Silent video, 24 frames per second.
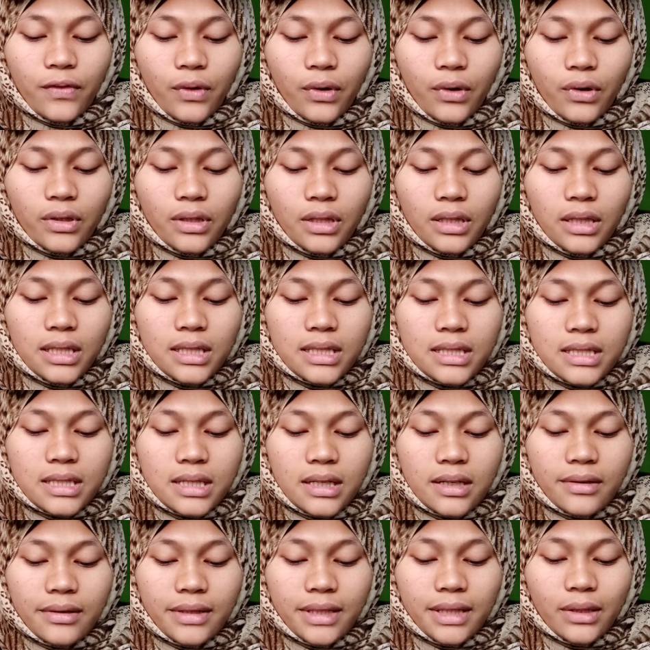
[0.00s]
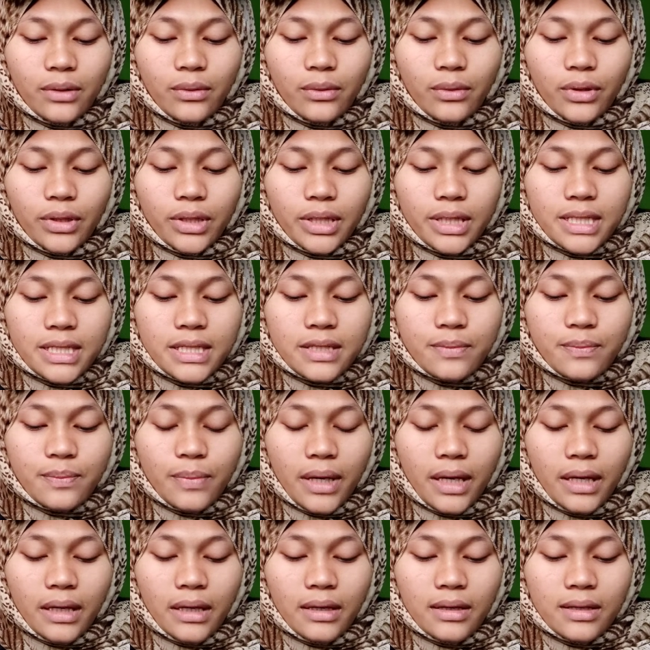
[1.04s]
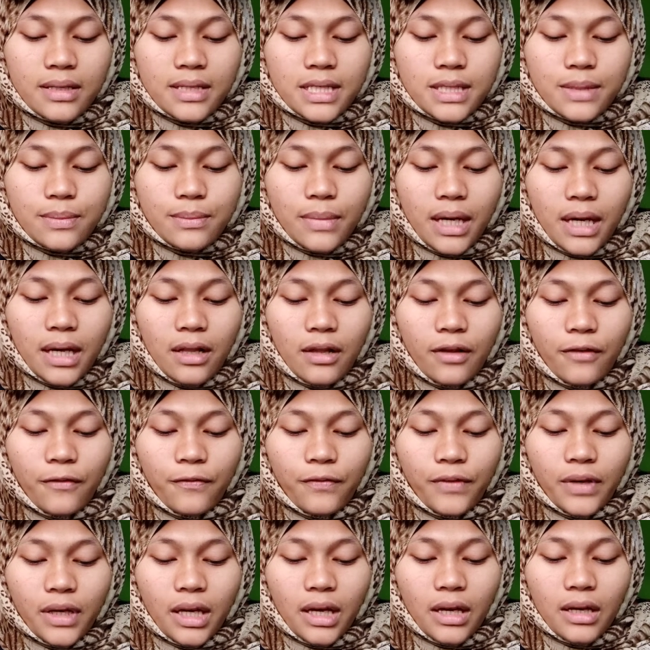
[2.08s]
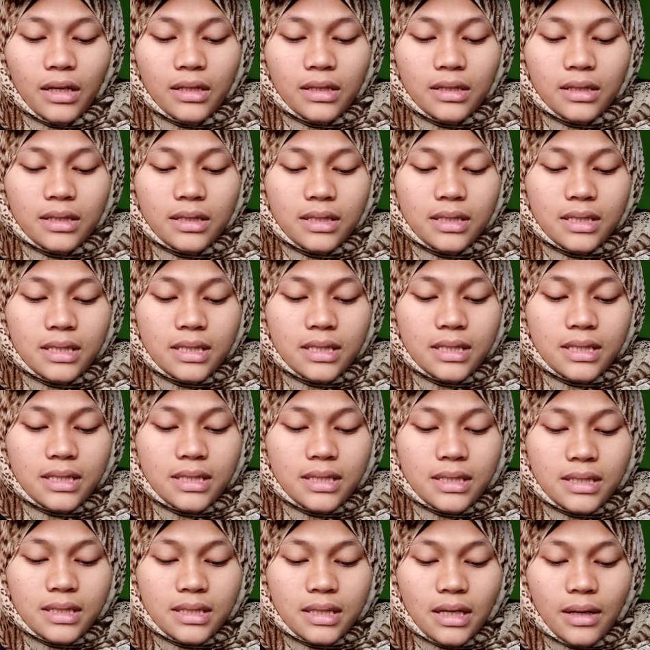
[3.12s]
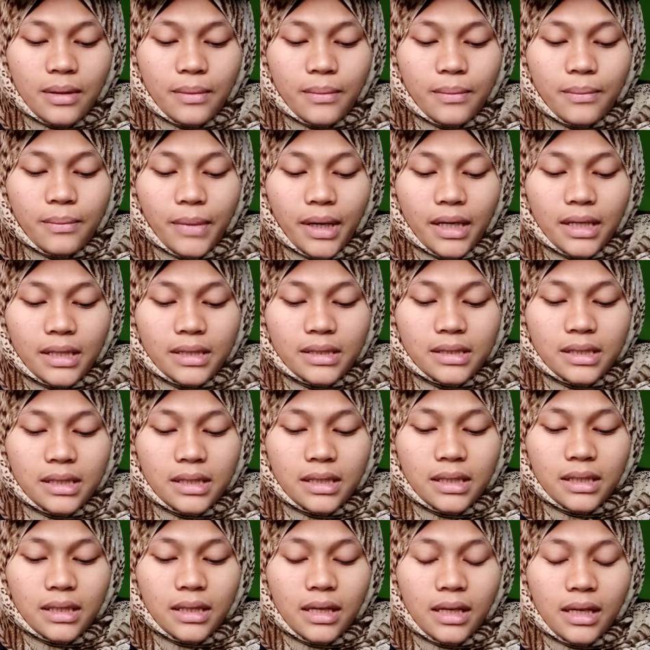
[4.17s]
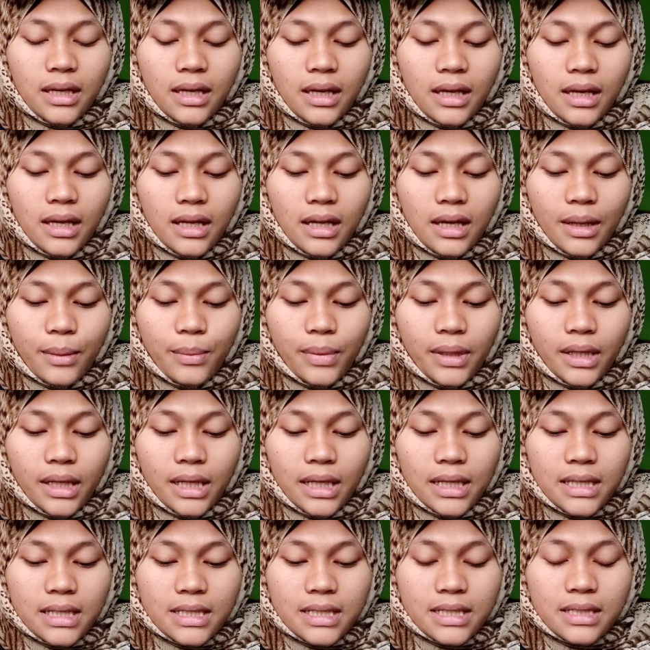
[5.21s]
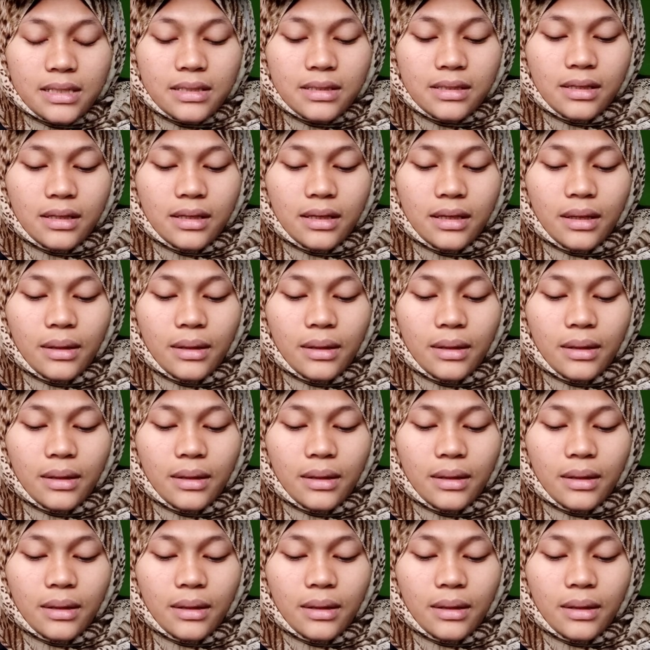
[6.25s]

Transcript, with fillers: for the list requires paying a small fee and uh, submitting an application.